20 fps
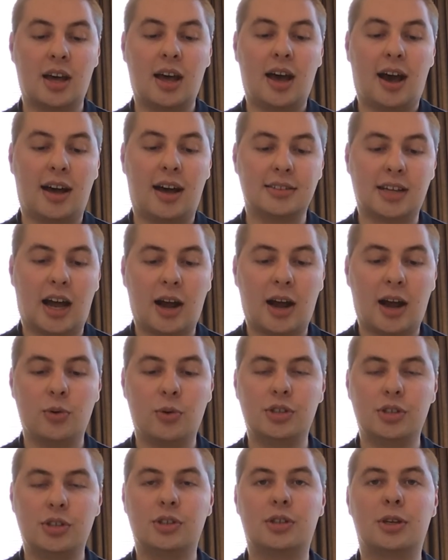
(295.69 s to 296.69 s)
and how will
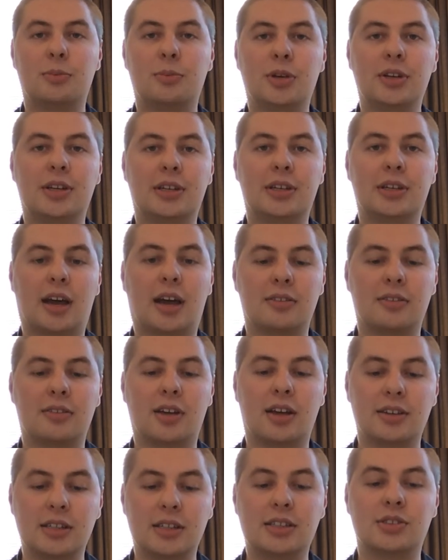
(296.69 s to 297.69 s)
you communicate their
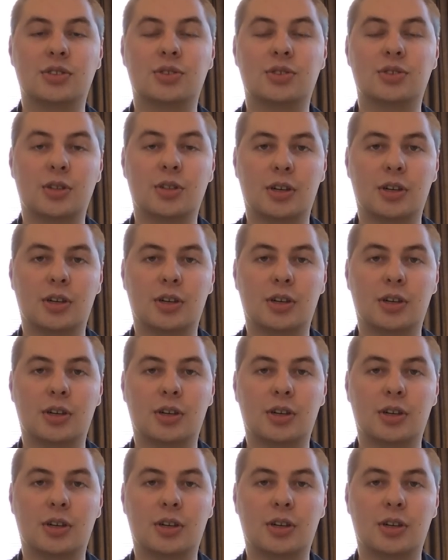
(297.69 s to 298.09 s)
needs to the